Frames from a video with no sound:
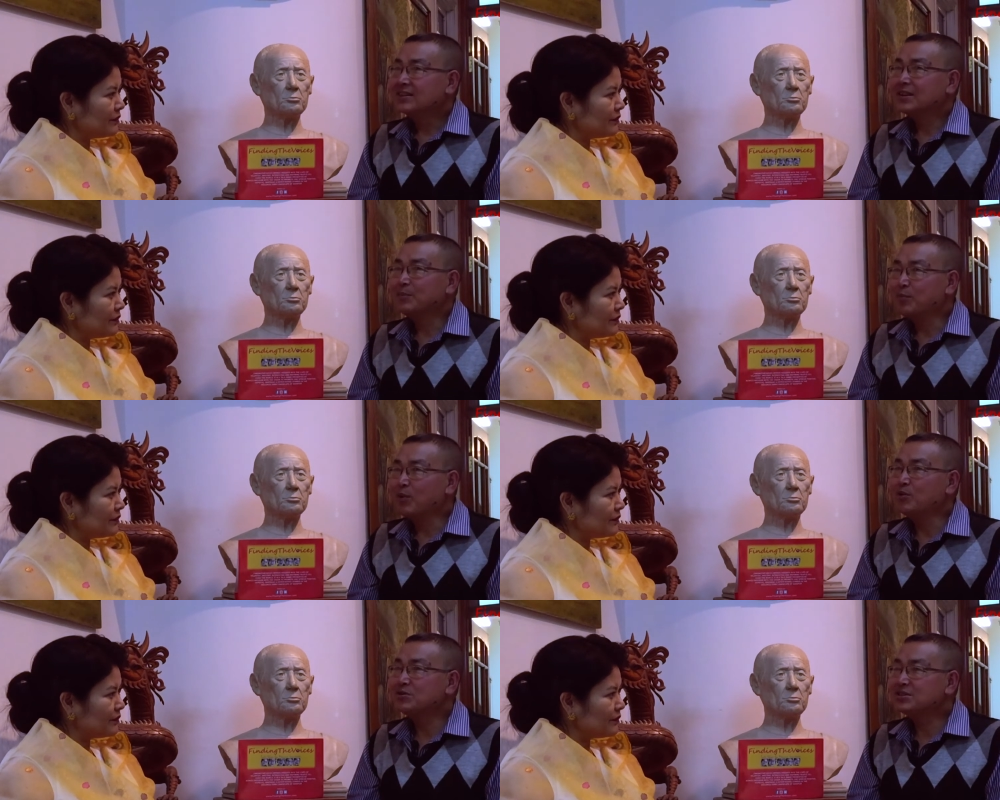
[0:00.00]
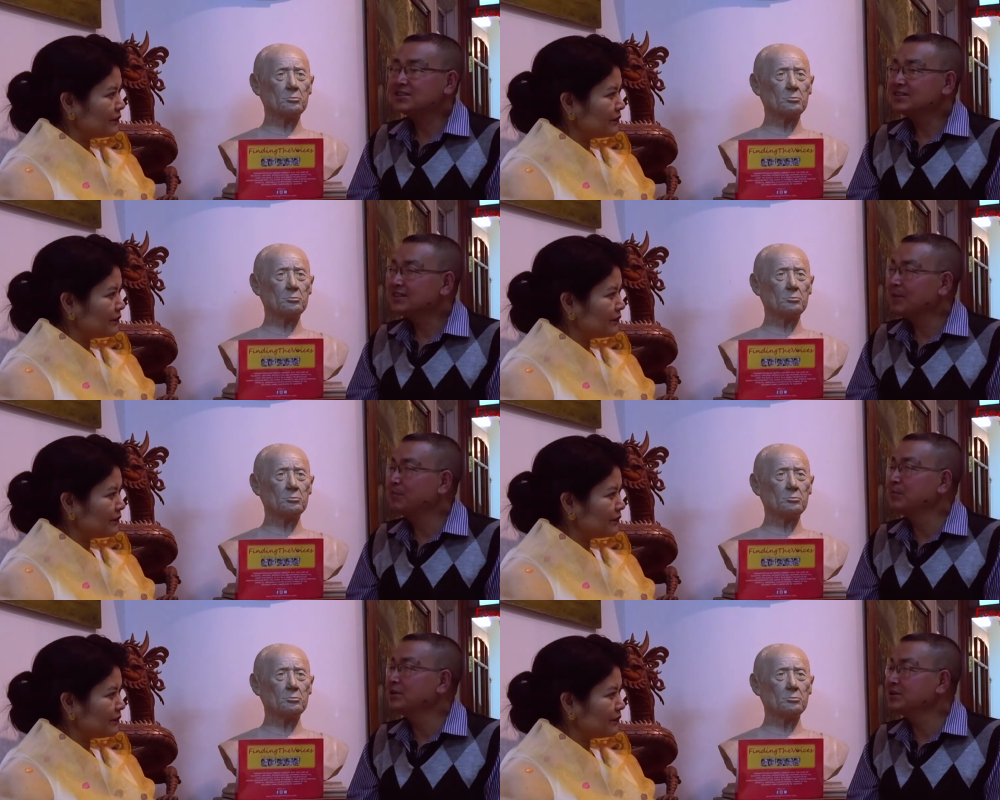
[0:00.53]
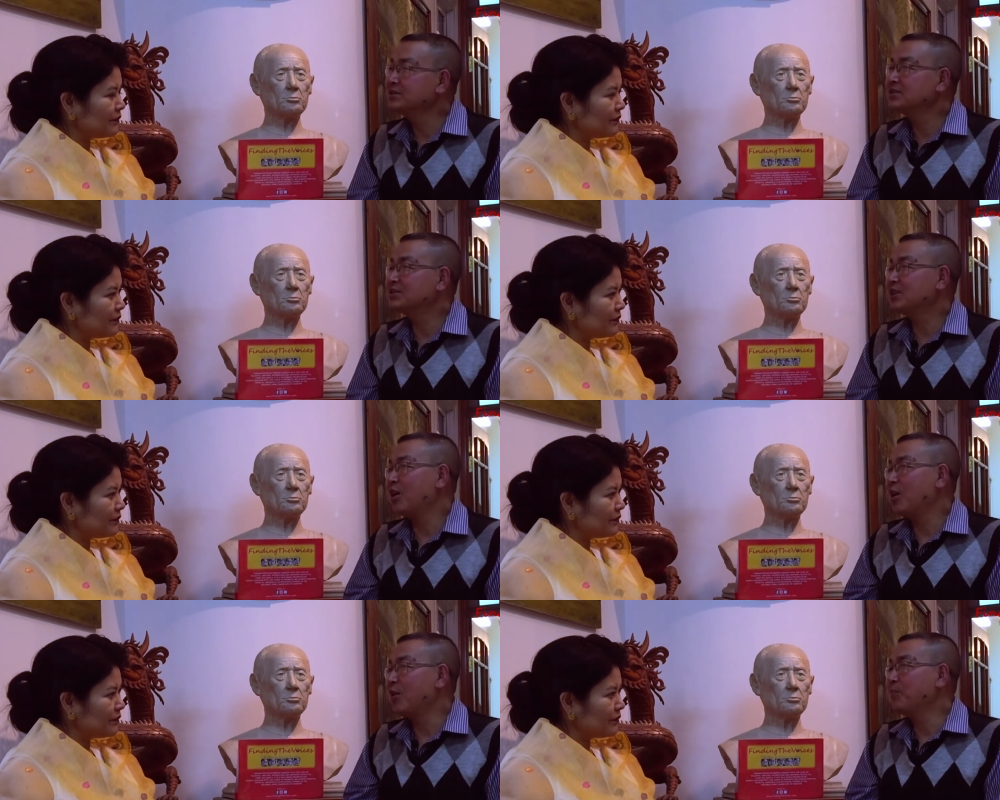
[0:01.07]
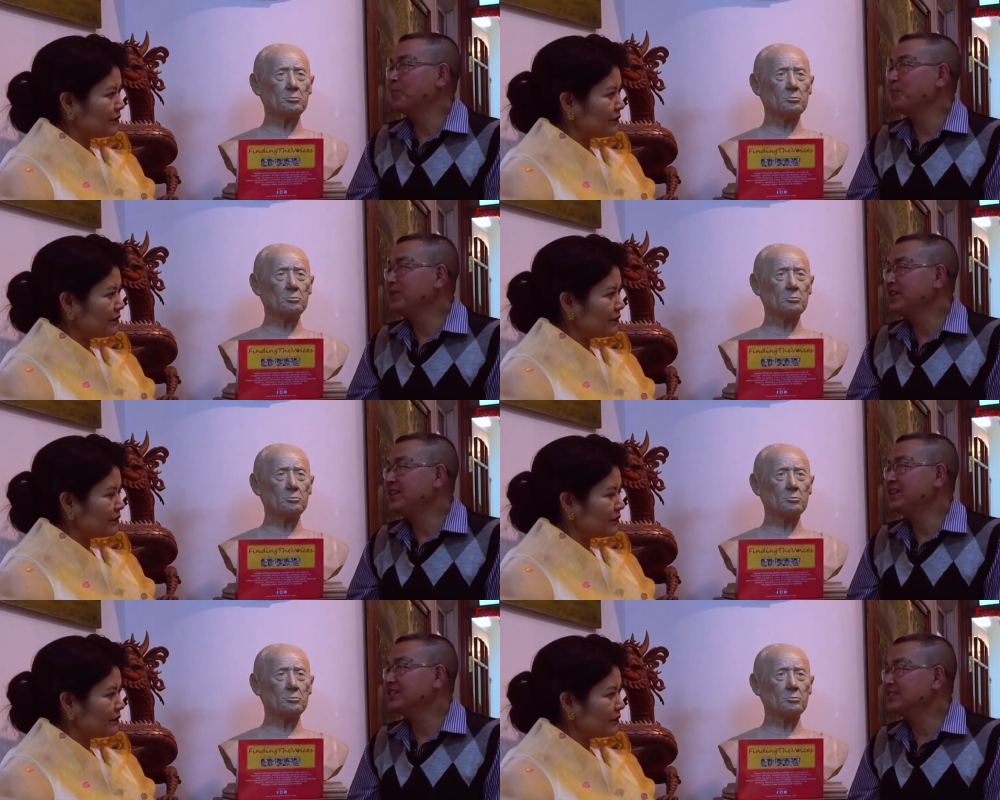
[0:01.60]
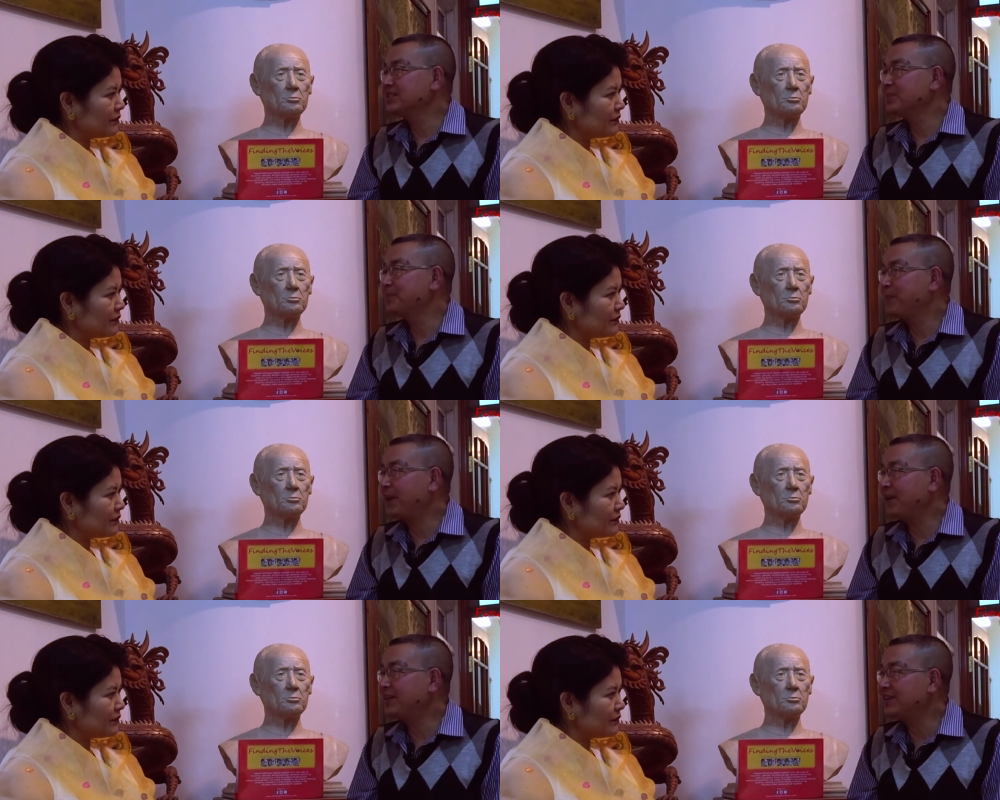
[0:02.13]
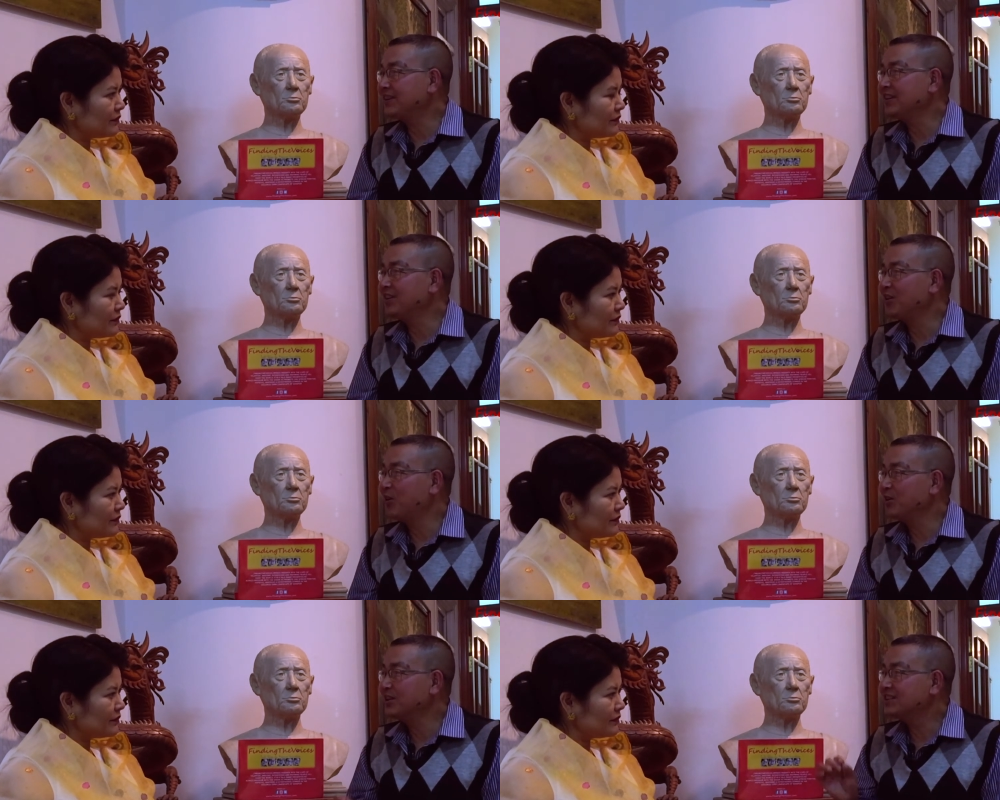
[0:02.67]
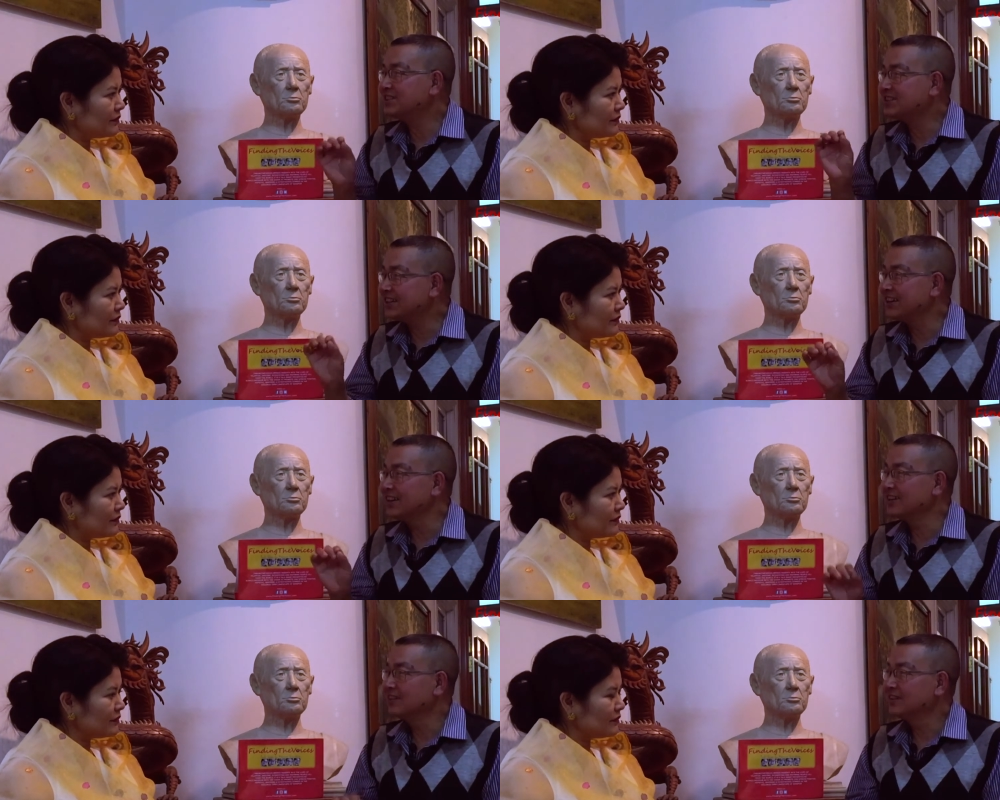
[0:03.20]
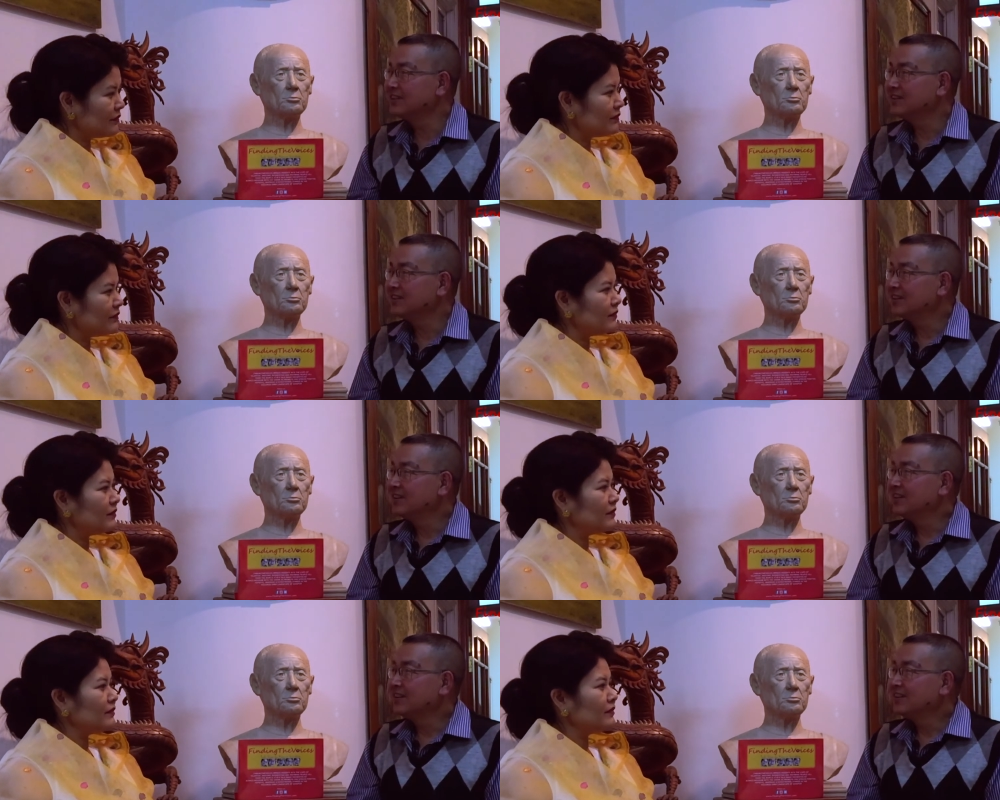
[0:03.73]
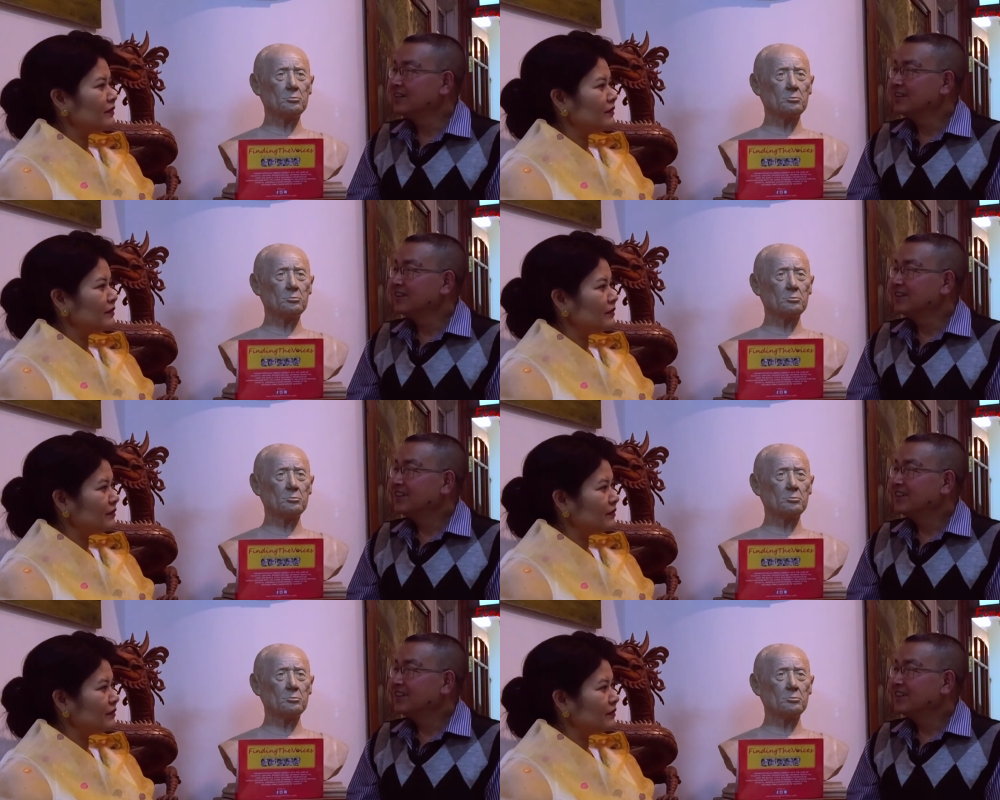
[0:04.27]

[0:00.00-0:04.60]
Speaker 1: the most numbers of miniature painting on the sale. Mm.